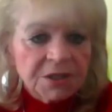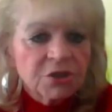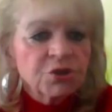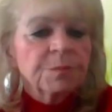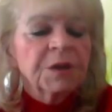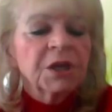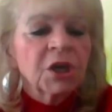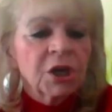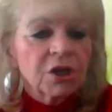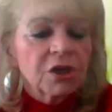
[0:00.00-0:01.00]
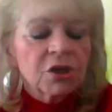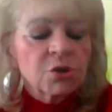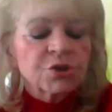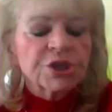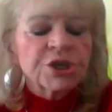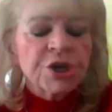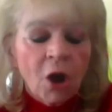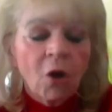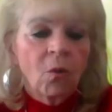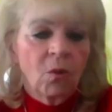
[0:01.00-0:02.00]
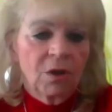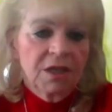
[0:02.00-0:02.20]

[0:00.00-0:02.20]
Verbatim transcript: You should be you should know